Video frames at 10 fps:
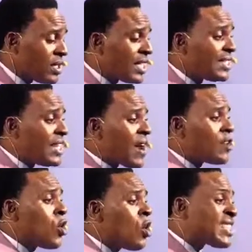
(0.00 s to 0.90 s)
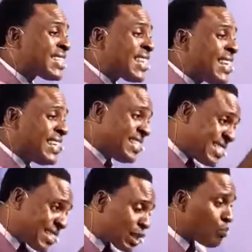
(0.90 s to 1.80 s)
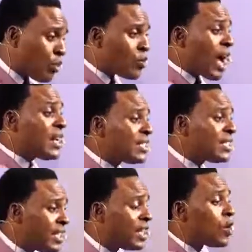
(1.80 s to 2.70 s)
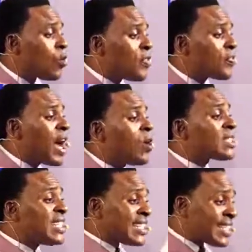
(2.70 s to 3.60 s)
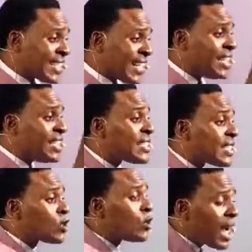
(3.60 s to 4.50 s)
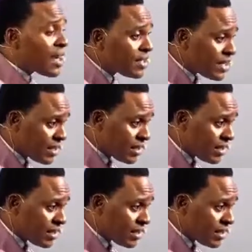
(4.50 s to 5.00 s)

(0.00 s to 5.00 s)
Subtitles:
There are no sins, plurality, without a sin, singularity.